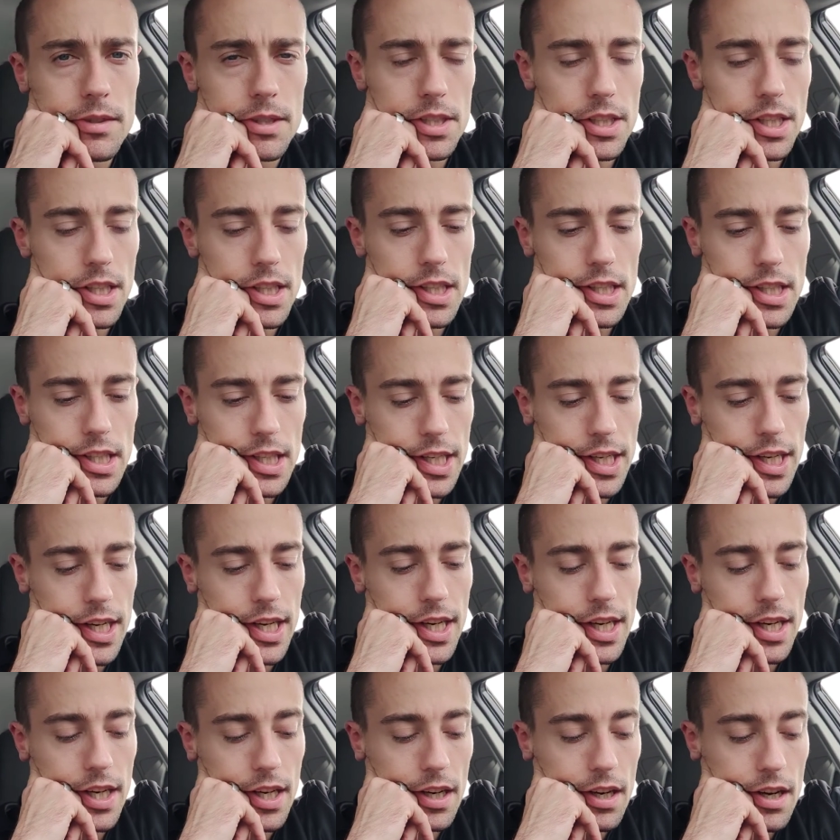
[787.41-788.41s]

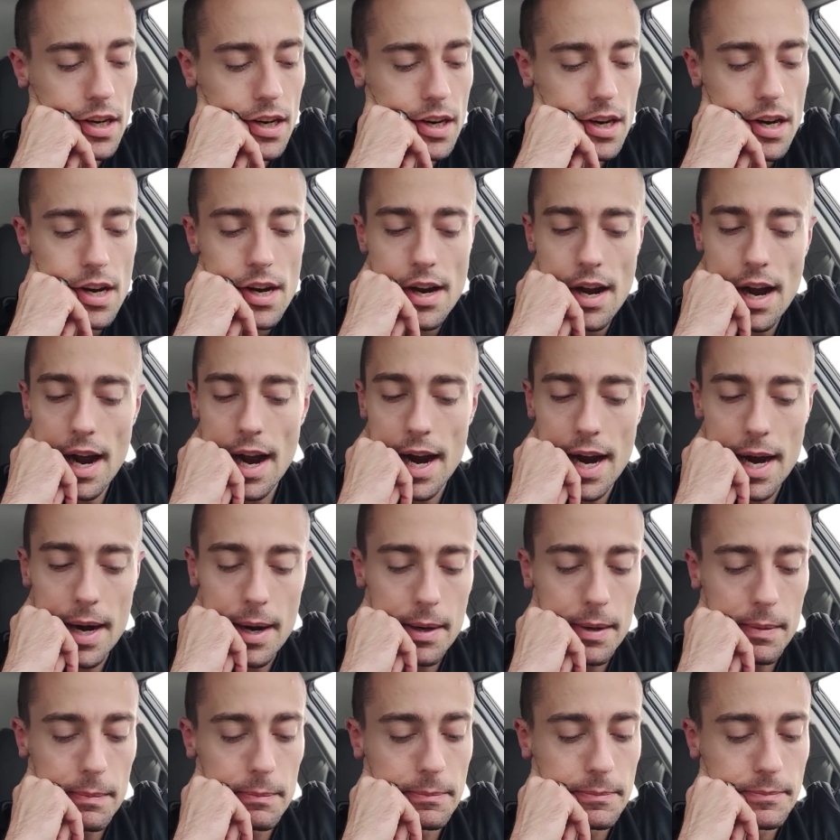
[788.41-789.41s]
suddenly
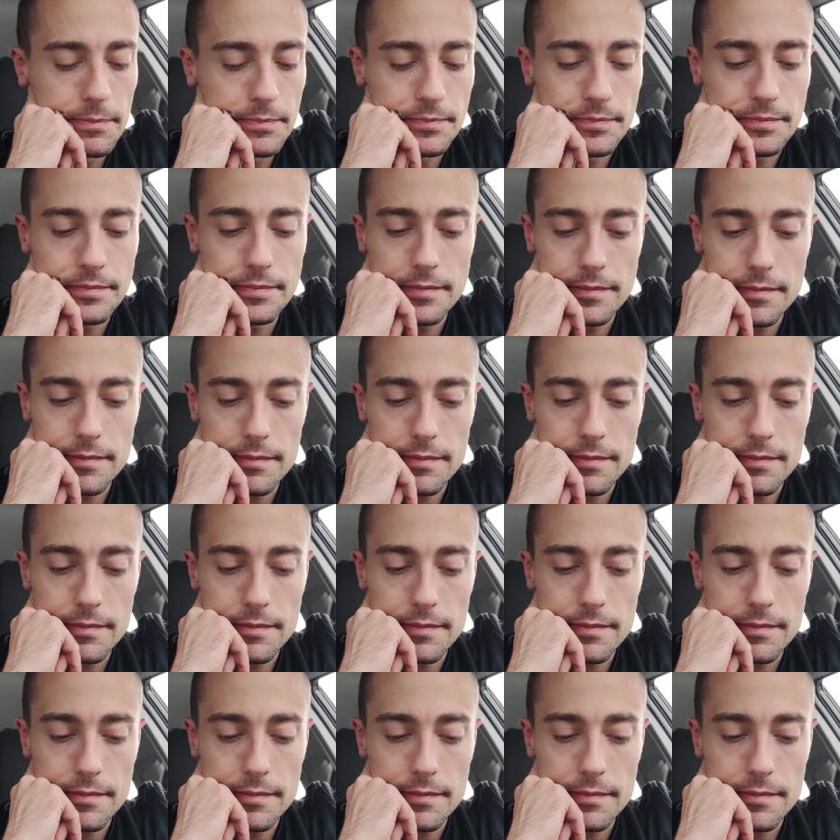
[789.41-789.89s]
I'm